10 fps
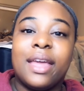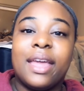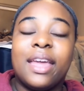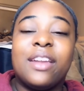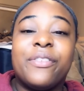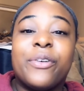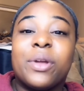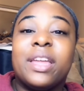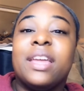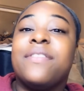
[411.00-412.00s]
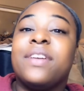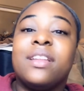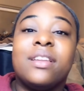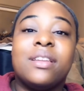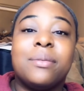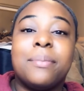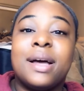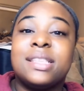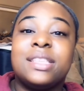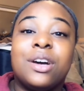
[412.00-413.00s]
and forgiving
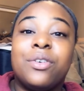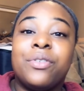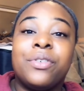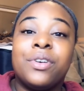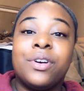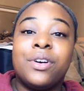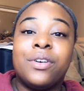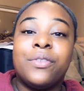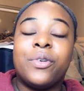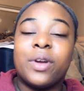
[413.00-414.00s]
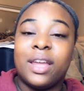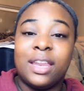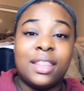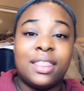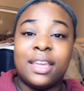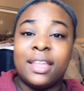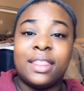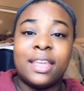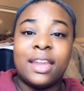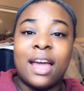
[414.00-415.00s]
myself for anything
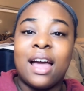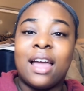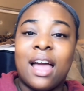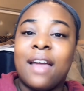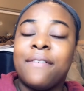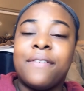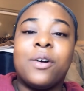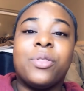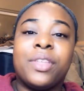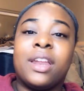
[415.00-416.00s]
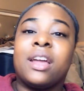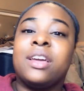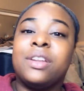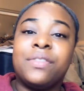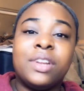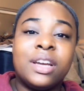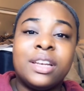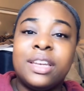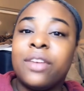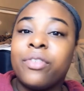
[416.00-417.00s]
that I felt that I could have
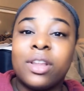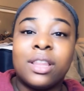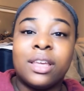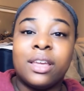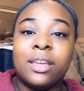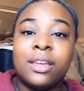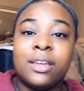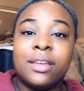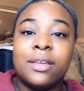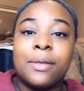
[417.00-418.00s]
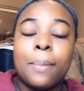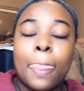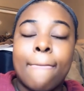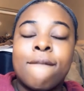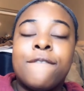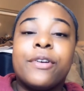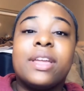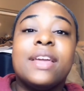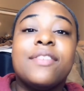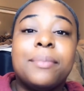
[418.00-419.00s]
done differently.
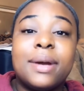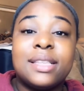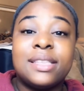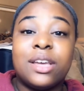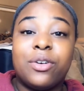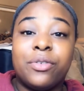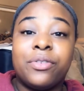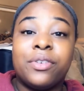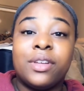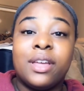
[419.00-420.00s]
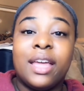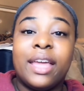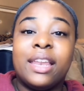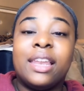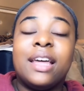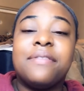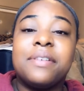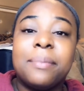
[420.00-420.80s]
Forgiving myself and loving